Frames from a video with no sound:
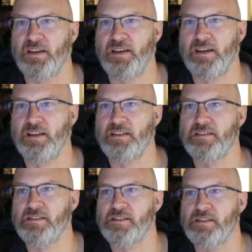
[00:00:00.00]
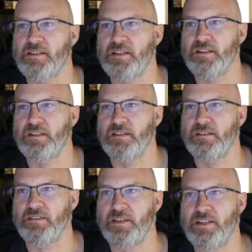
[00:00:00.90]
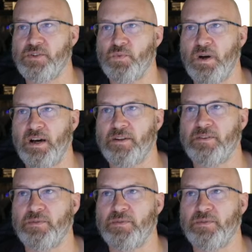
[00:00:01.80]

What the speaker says: And each one